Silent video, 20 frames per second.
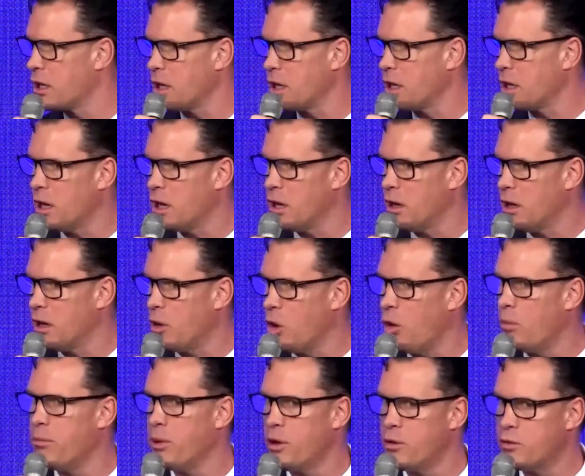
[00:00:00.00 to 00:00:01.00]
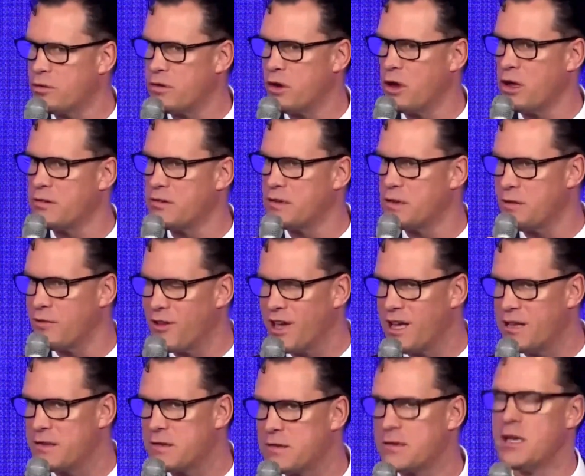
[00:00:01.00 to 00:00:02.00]
on both sides of the
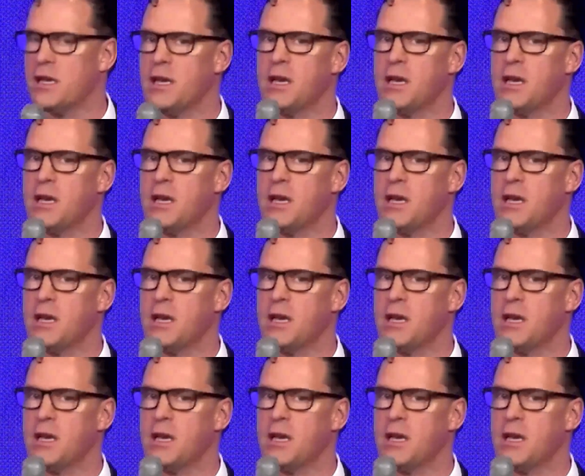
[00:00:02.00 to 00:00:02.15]
fence.